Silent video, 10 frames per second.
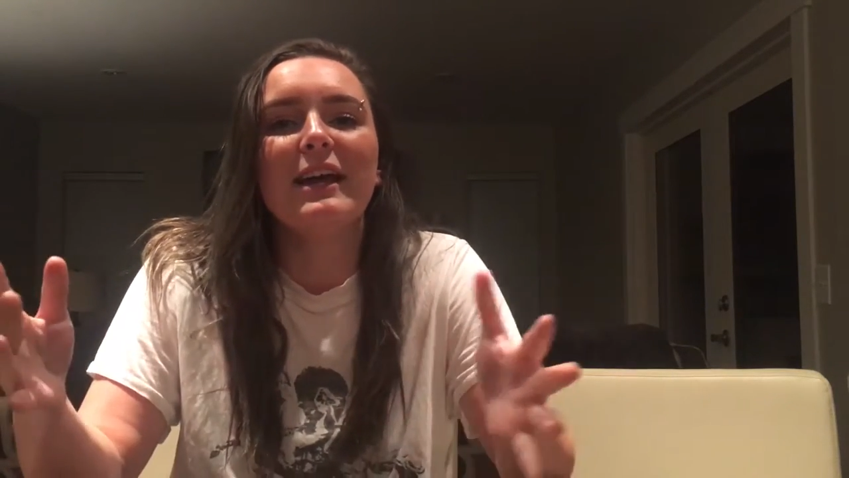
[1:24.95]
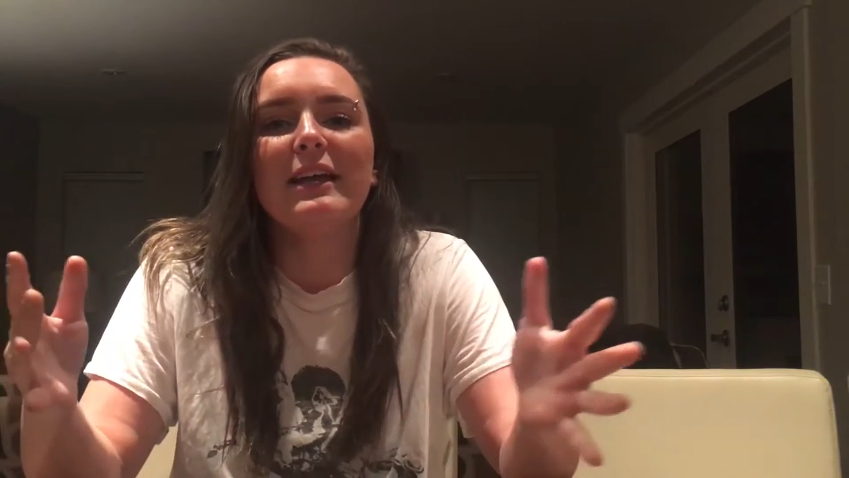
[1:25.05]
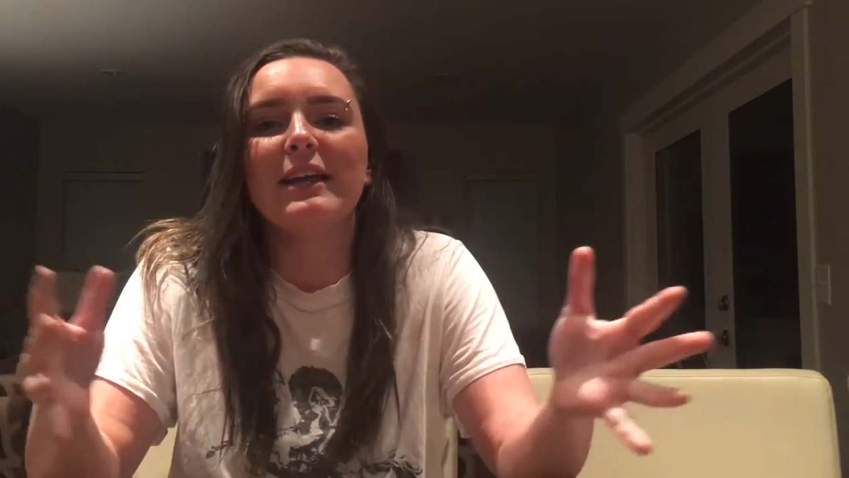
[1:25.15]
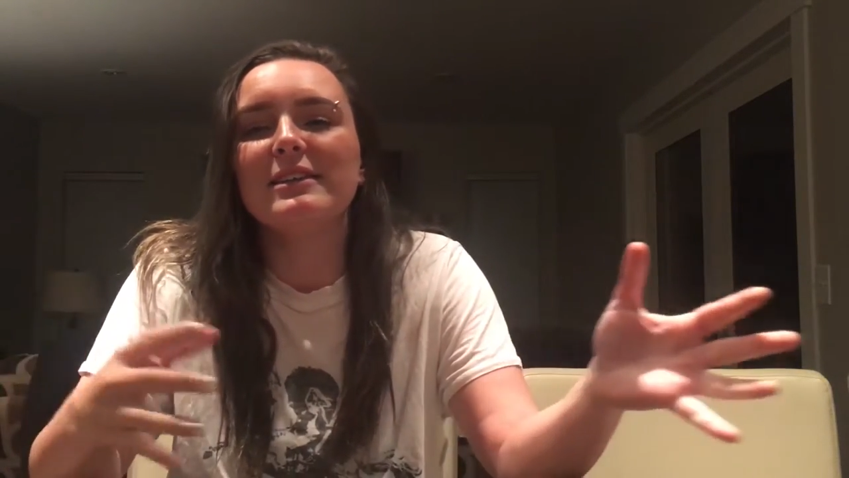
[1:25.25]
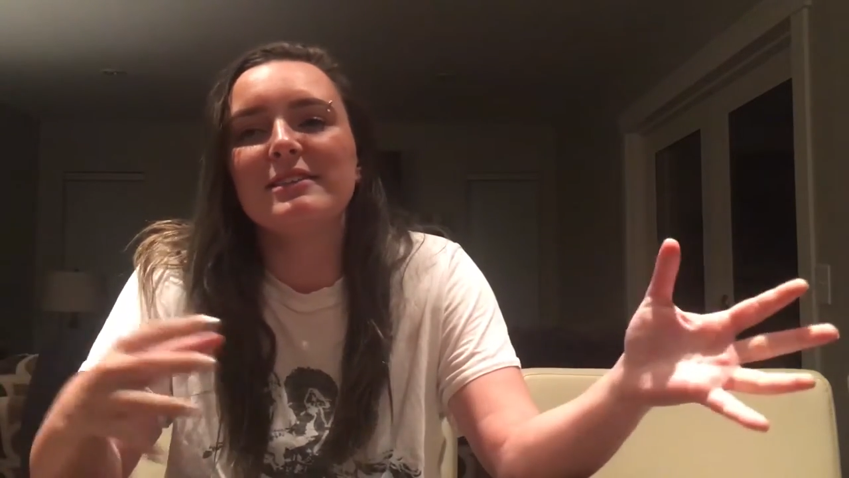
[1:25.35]

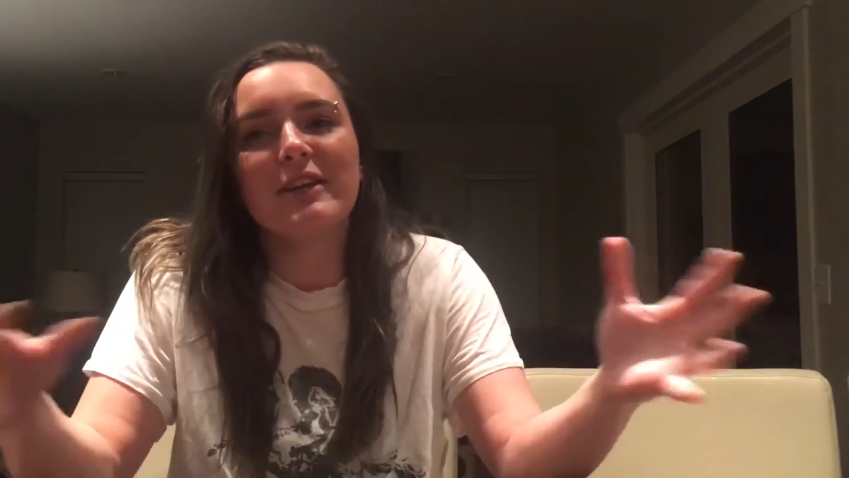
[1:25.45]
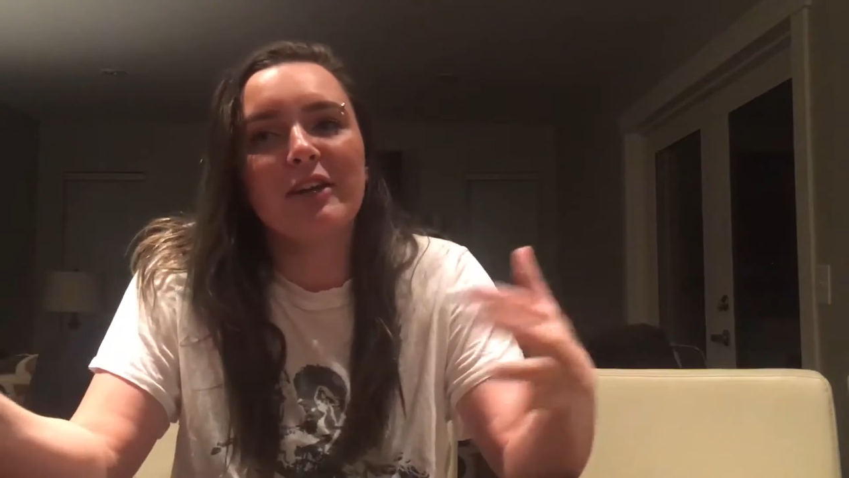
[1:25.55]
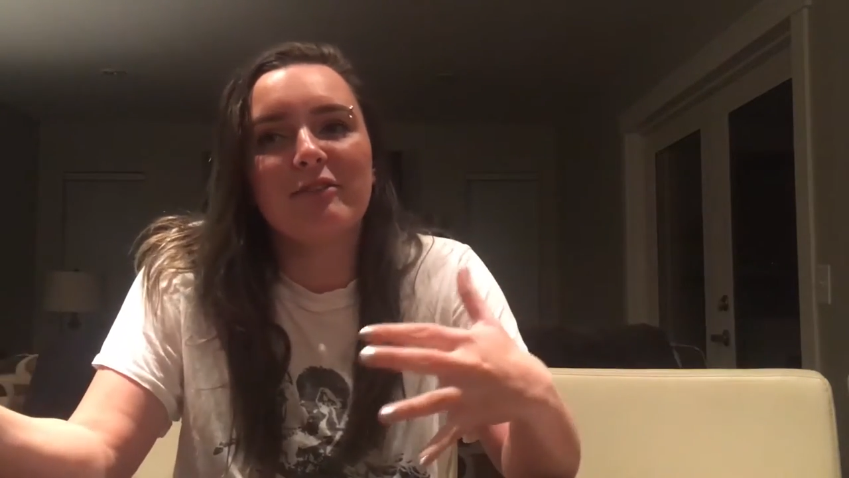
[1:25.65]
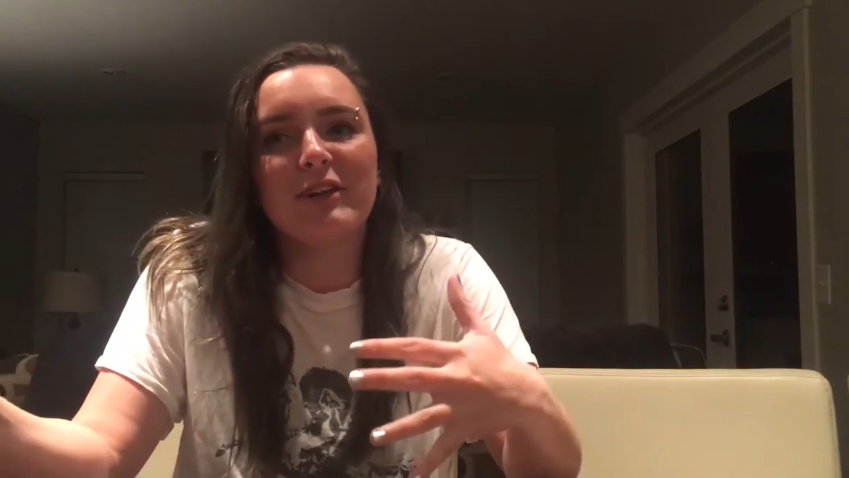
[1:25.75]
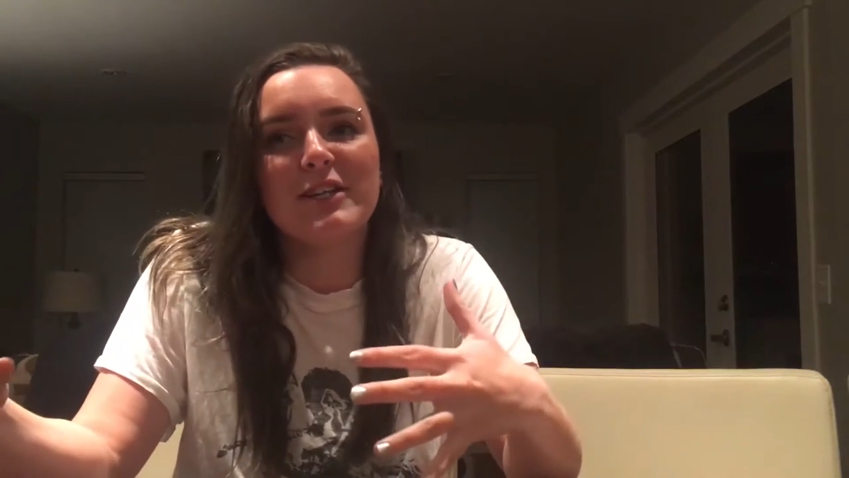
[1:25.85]

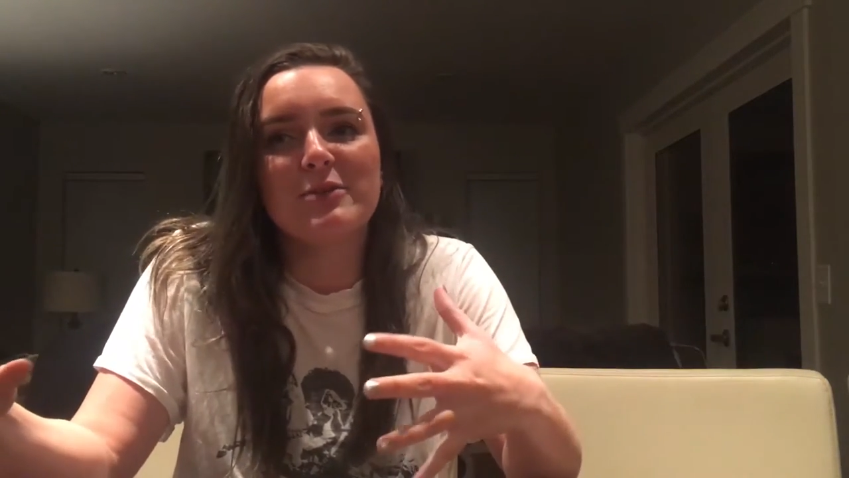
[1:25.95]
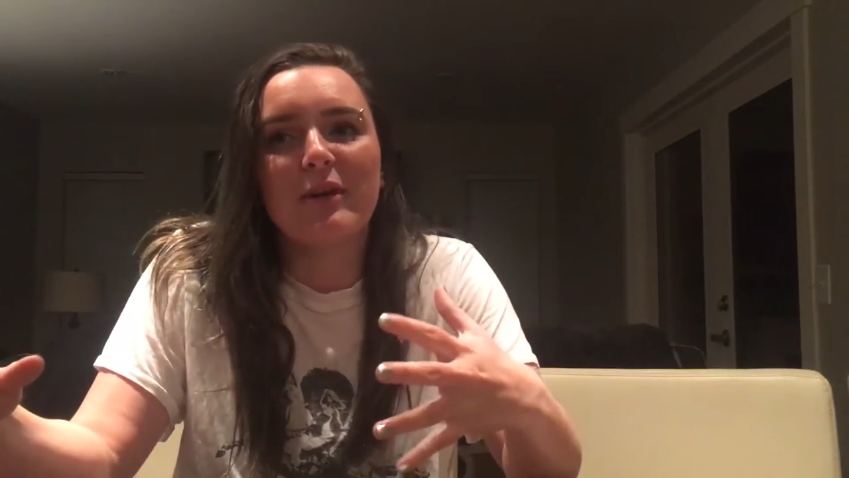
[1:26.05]
necessarily friends